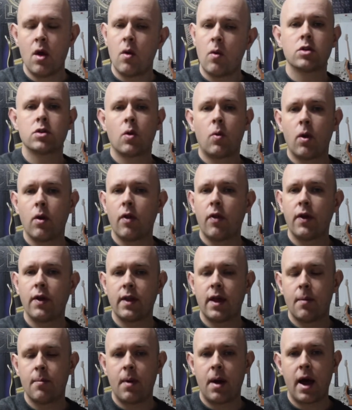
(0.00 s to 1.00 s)
So one thing
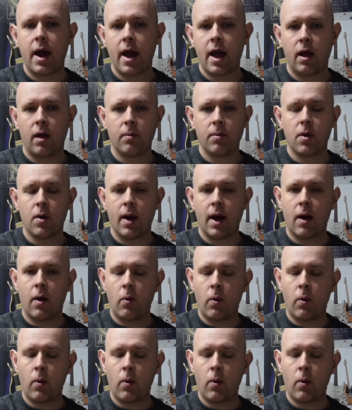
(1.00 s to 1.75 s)
that might help you out,